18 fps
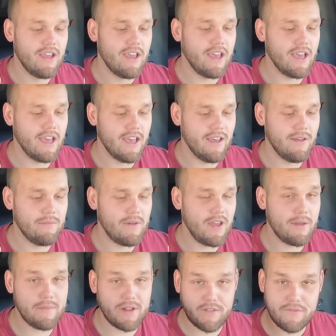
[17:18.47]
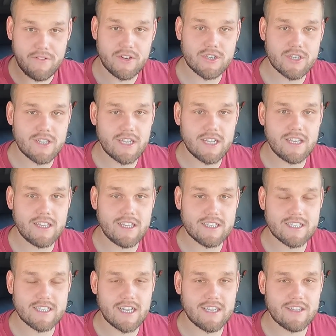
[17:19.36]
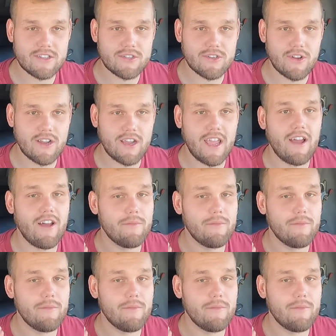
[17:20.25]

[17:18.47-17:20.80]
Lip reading: I'm going to finish cleaning the inside of this truck out.